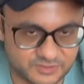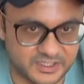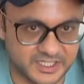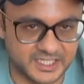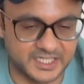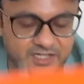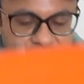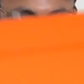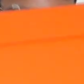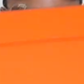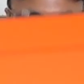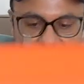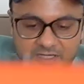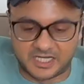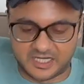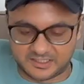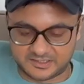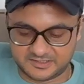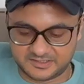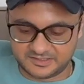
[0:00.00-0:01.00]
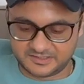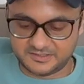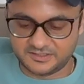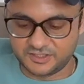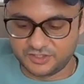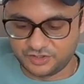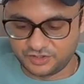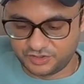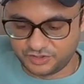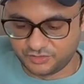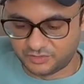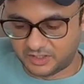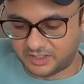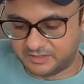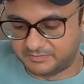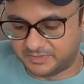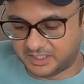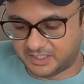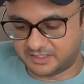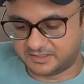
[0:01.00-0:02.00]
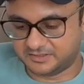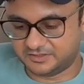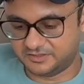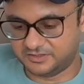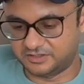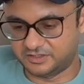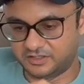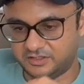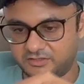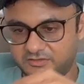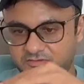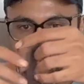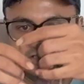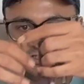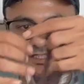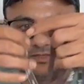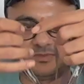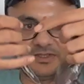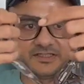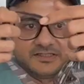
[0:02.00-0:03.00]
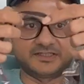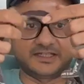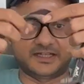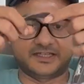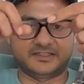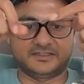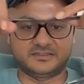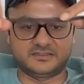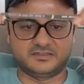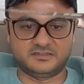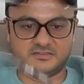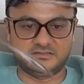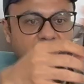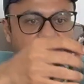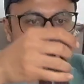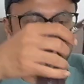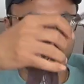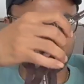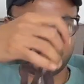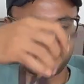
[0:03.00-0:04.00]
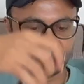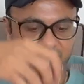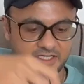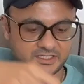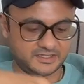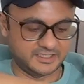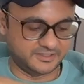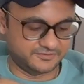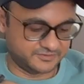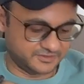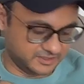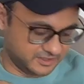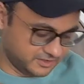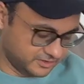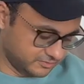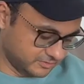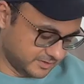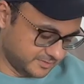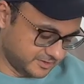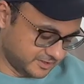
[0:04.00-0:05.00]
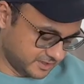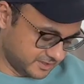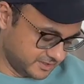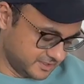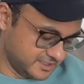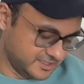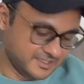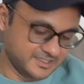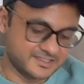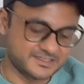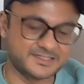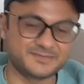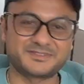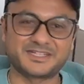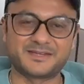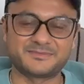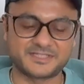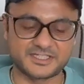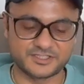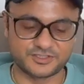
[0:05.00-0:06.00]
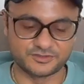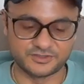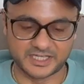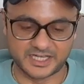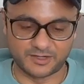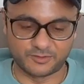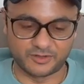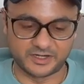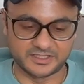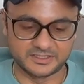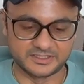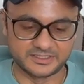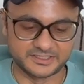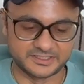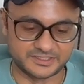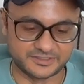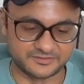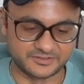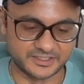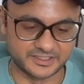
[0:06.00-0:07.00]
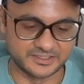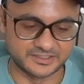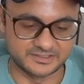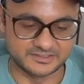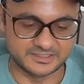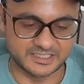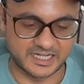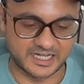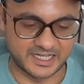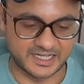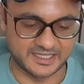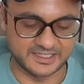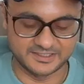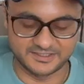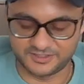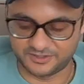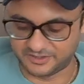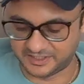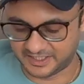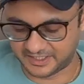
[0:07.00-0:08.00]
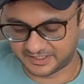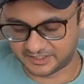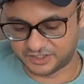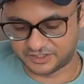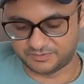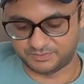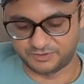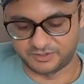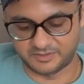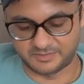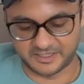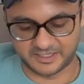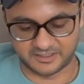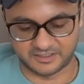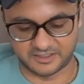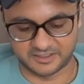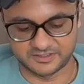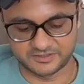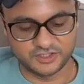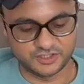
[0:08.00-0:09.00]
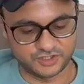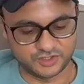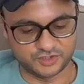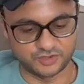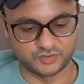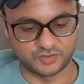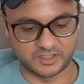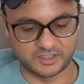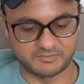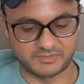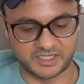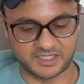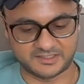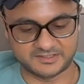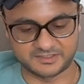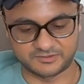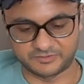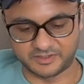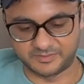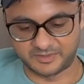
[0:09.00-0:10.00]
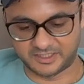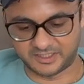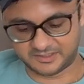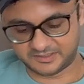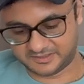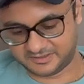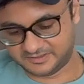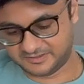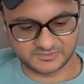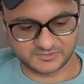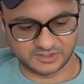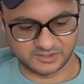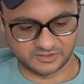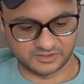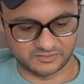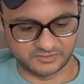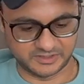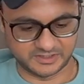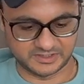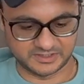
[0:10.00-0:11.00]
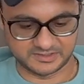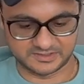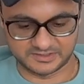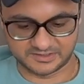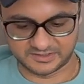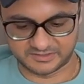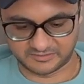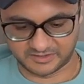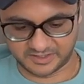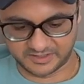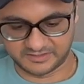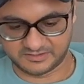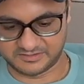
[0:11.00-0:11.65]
I gotta rebox to unbox, so give me a second. Oh, good, I left the little ribbon on. Sometimes I do that where I leave it tied so that I can just put it back on to unbox and rebox. Oh no, wait, this isn't right.